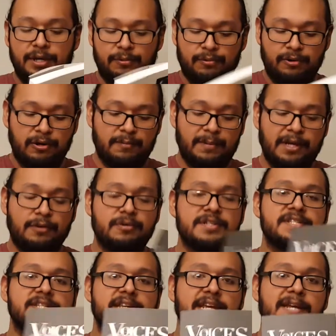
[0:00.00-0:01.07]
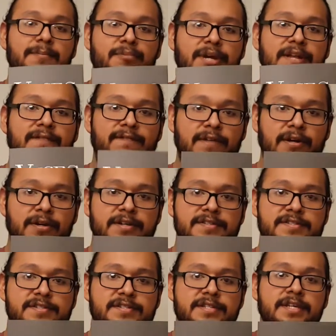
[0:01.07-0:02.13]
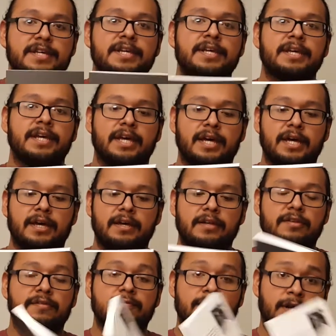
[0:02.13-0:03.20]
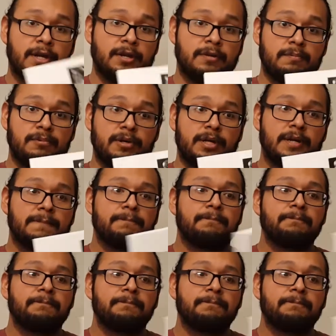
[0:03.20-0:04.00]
at War by Christiane Brandt Faris. It's a very good book.